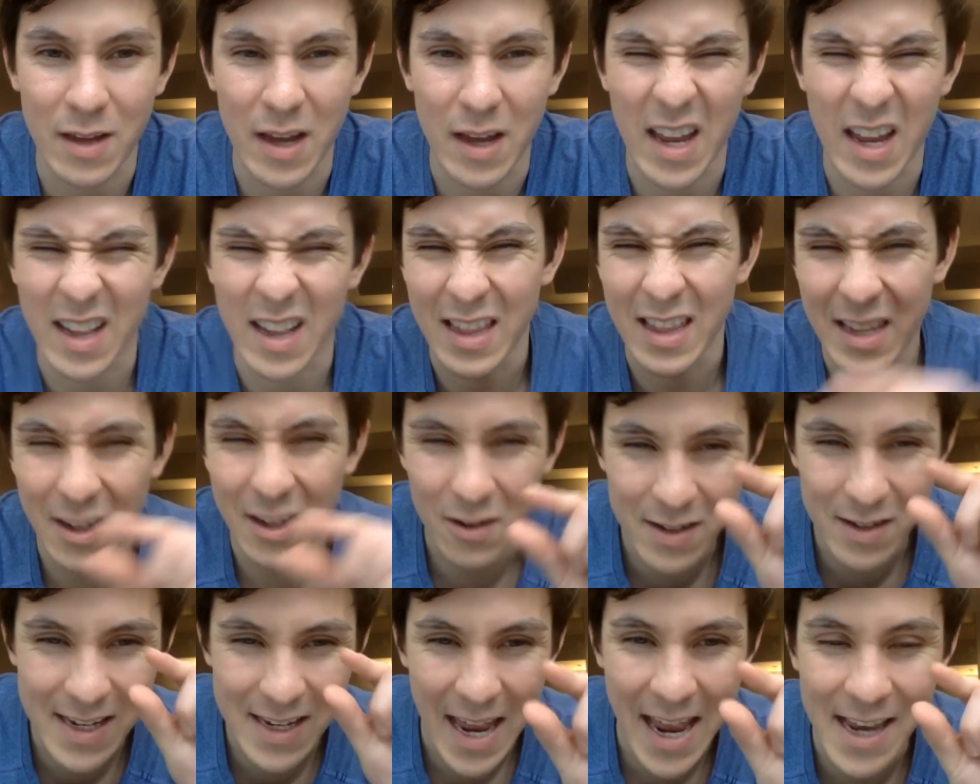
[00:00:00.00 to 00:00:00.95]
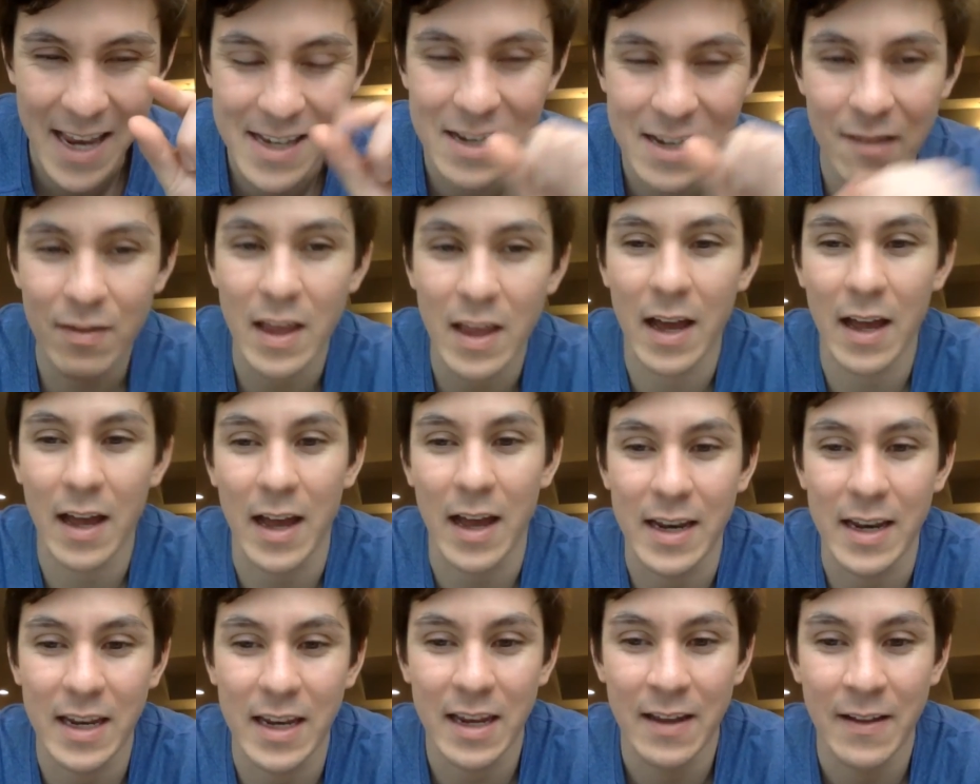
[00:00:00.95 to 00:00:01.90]
I had a little taste of the
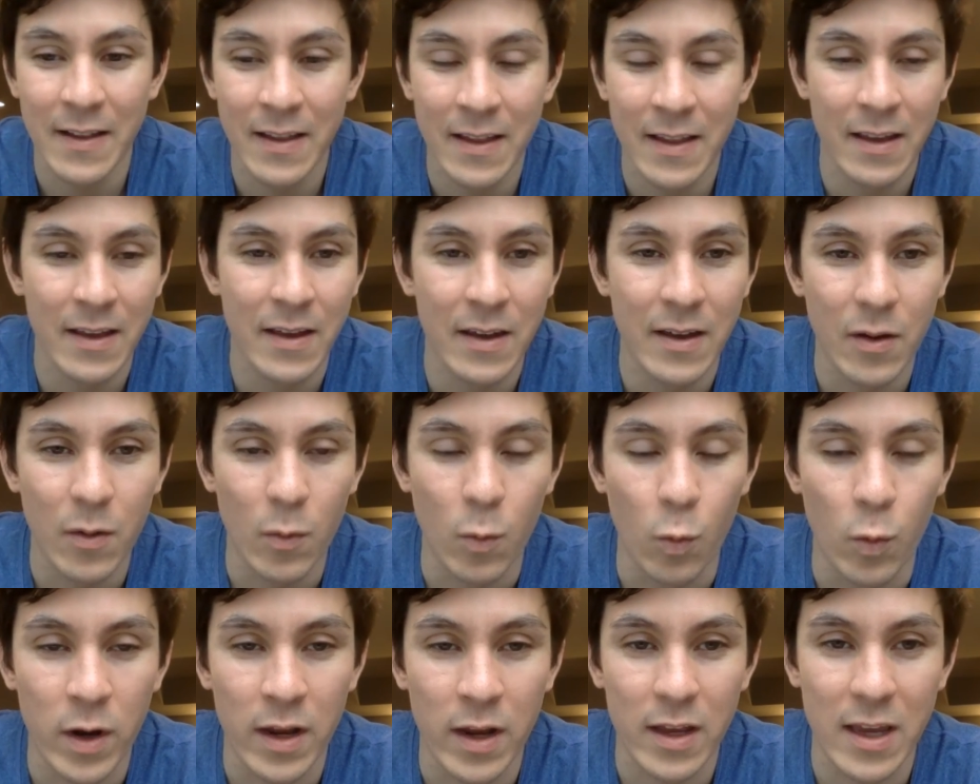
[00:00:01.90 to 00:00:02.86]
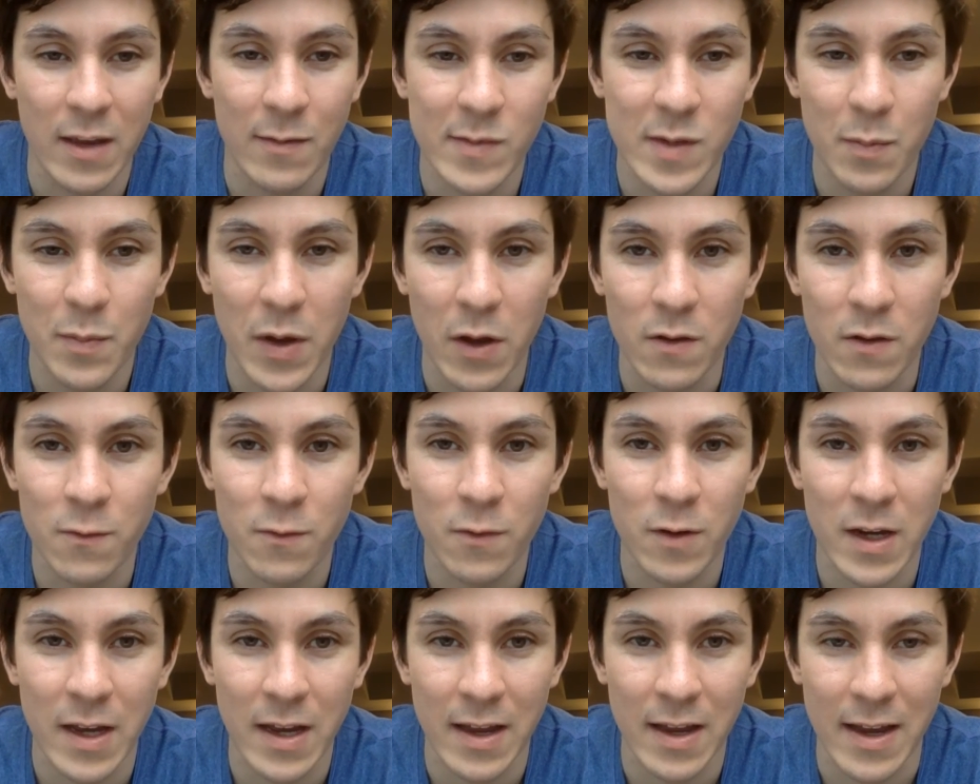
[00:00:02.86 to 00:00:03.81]
honey when it came to
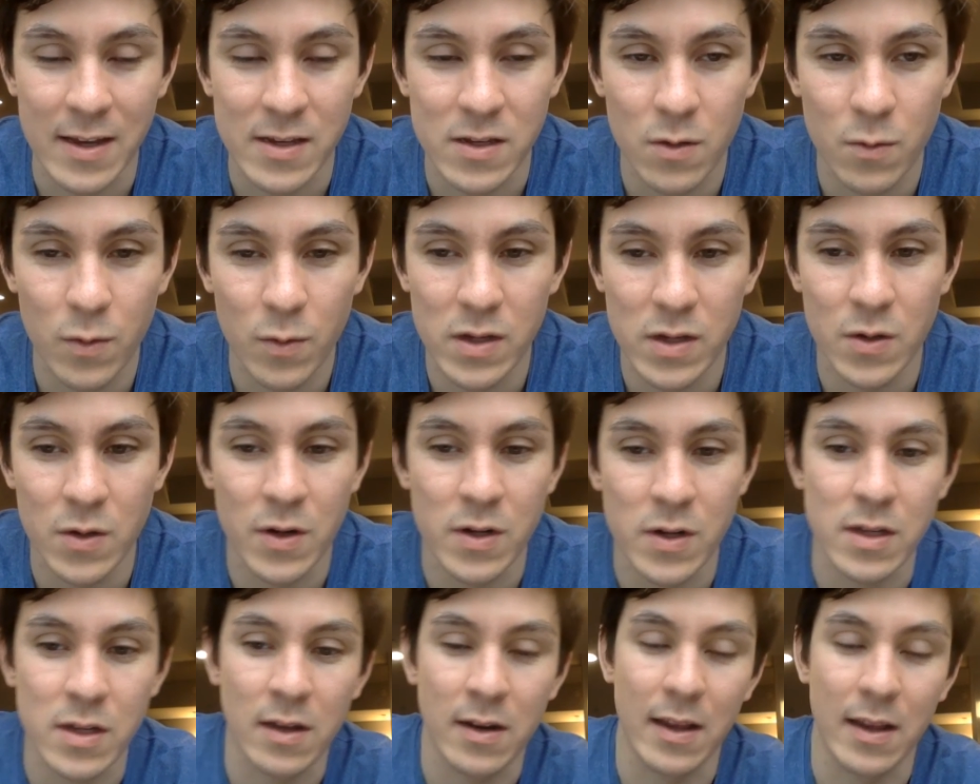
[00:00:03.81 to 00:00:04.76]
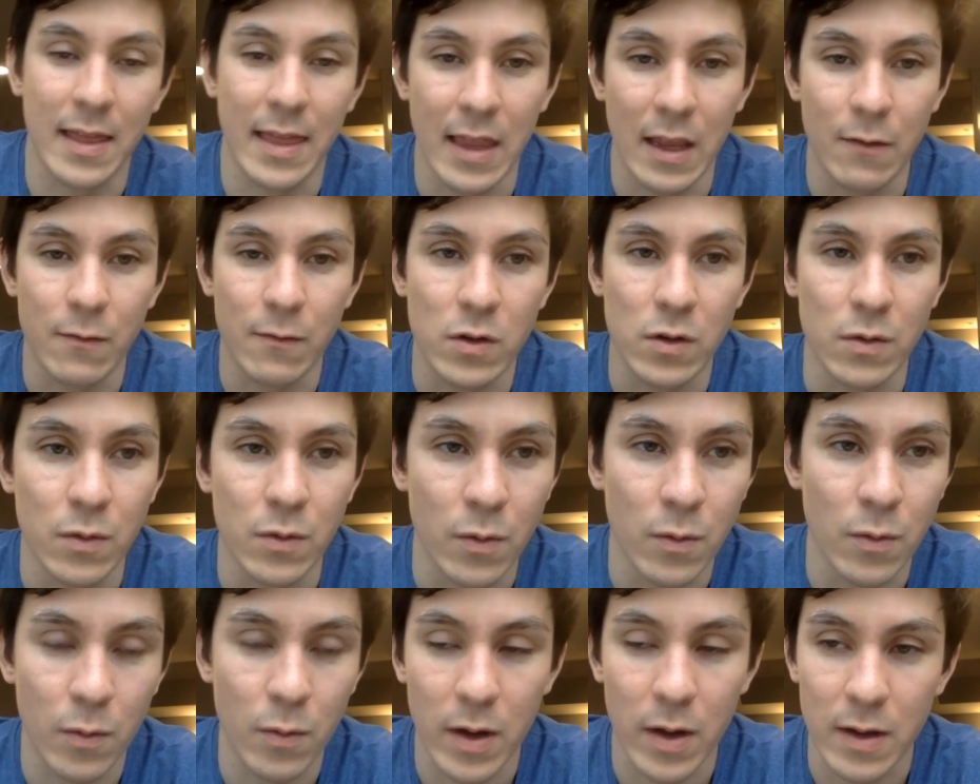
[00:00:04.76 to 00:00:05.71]
Belfry as a resource, and I'd love to
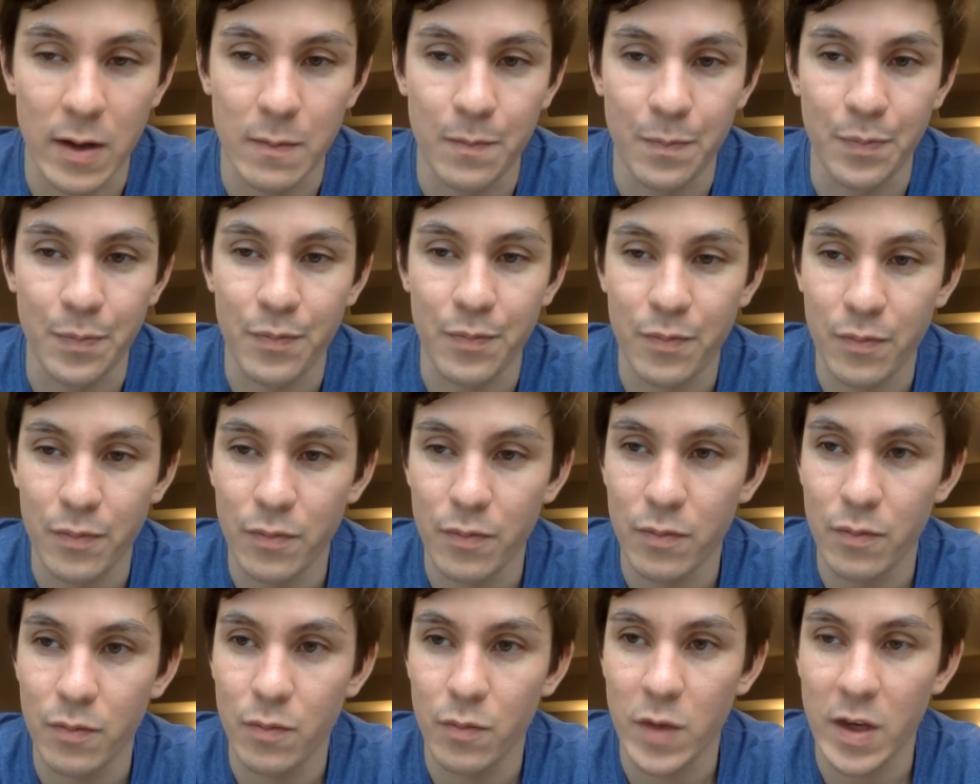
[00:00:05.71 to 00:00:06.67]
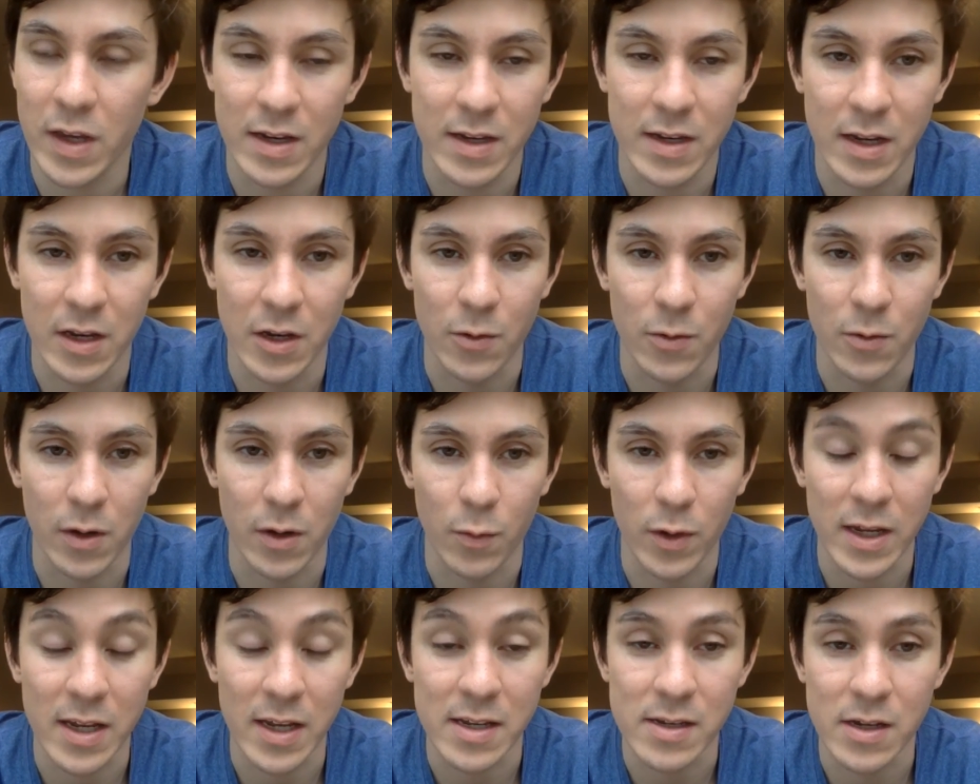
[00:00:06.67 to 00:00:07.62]
continue on
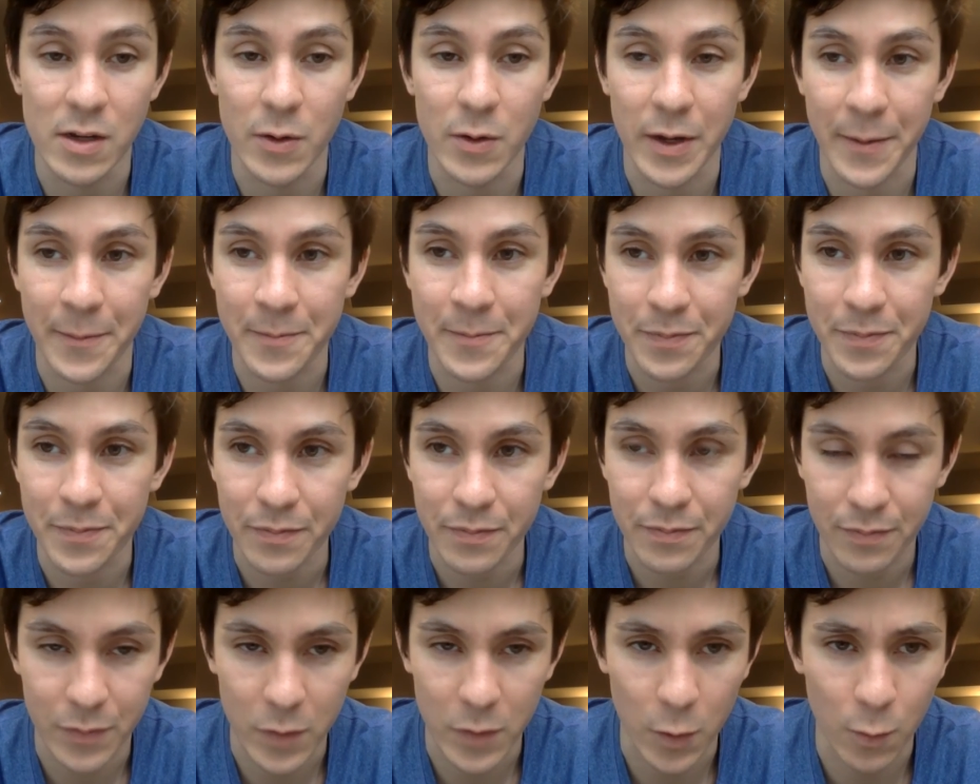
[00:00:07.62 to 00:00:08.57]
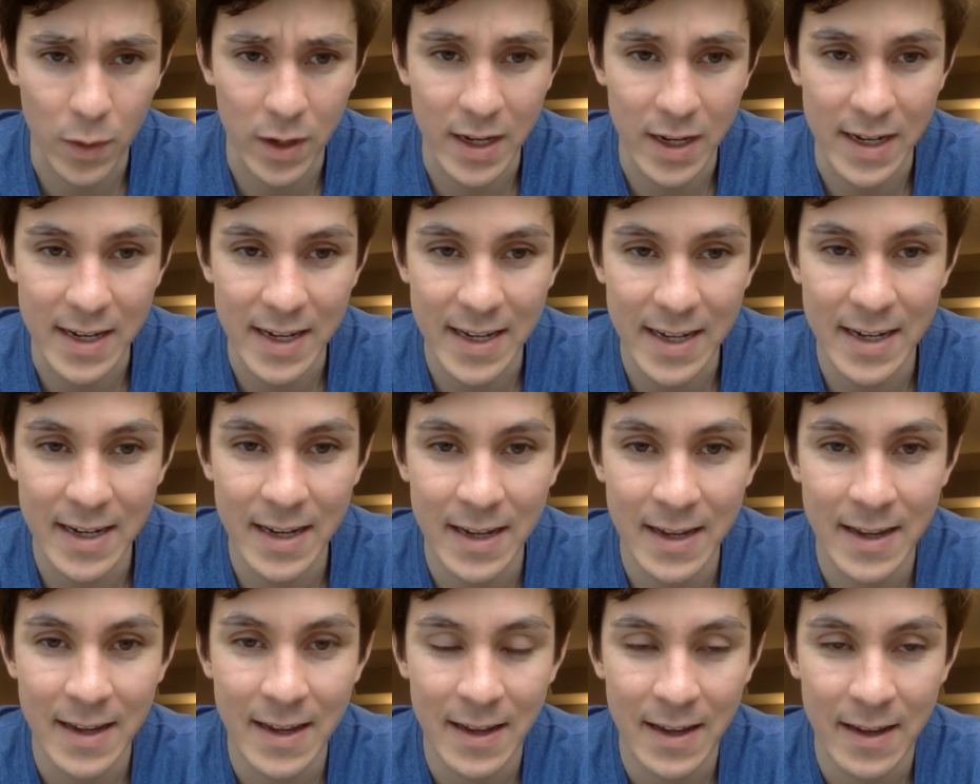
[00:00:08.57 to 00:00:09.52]
what he's doing or what he did
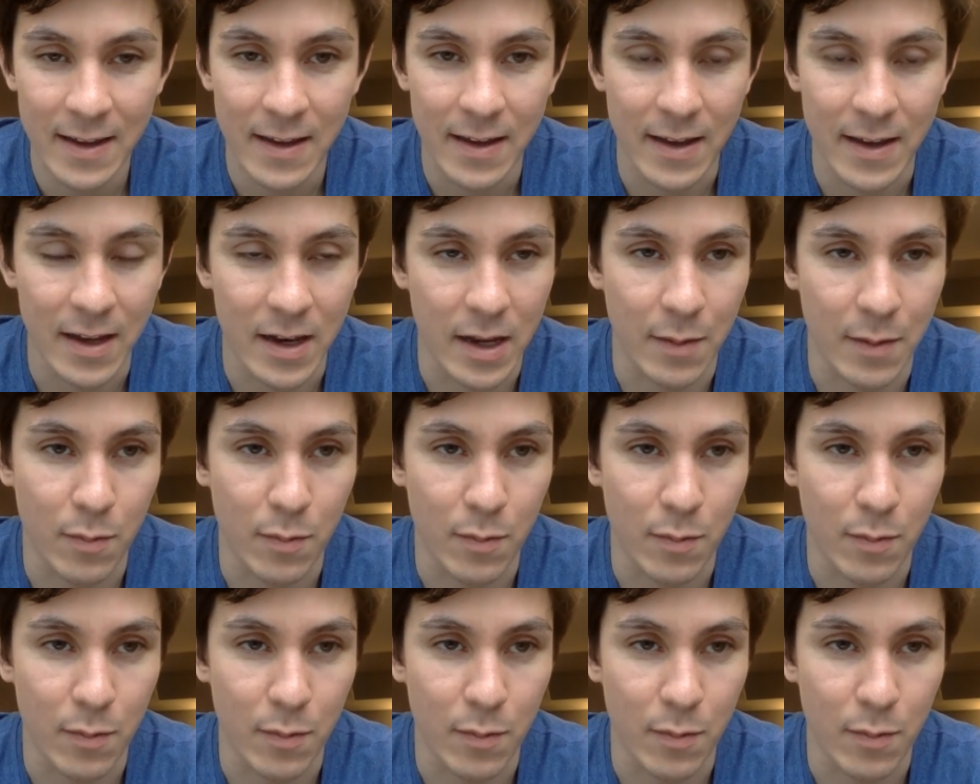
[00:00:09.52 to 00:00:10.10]
in a